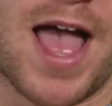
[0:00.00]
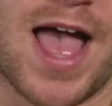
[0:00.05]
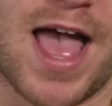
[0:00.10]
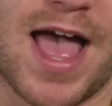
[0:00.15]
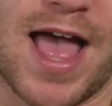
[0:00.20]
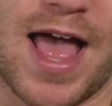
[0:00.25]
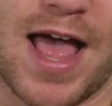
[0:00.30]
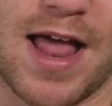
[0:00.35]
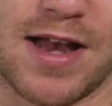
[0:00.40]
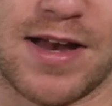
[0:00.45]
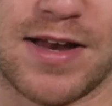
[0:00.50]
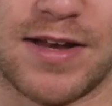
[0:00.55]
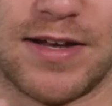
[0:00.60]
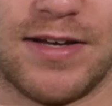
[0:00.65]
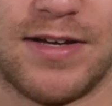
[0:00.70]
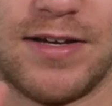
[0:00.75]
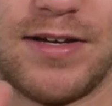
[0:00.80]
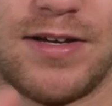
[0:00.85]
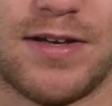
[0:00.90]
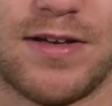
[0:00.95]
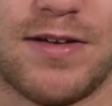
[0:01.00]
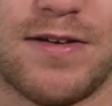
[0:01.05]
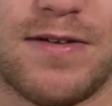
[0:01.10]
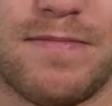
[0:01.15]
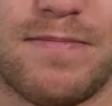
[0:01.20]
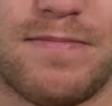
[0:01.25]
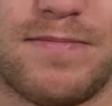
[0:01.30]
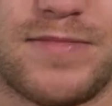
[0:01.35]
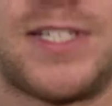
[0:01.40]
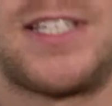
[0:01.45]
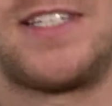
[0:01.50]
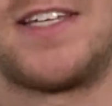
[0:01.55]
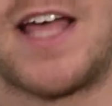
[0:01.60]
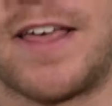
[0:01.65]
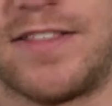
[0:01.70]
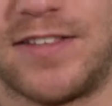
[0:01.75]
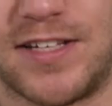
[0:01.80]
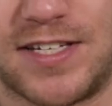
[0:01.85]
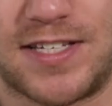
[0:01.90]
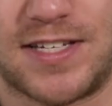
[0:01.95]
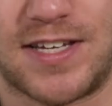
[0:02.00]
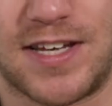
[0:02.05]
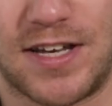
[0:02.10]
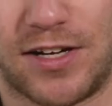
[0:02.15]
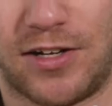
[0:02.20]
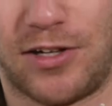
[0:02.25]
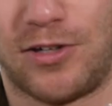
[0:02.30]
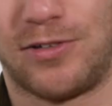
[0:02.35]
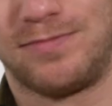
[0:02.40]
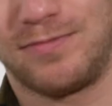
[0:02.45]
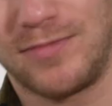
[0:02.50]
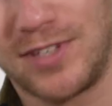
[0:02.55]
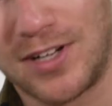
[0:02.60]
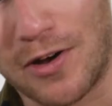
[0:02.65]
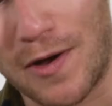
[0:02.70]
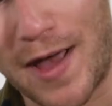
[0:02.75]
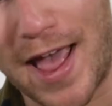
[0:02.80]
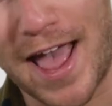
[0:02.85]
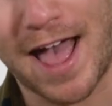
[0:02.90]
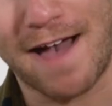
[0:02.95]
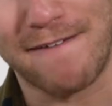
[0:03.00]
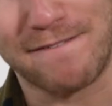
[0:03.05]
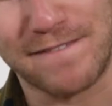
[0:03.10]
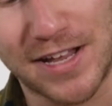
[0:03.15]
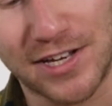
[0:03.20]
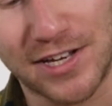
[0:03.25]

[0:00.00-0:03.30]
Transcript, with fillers: and stainless steel, you know, half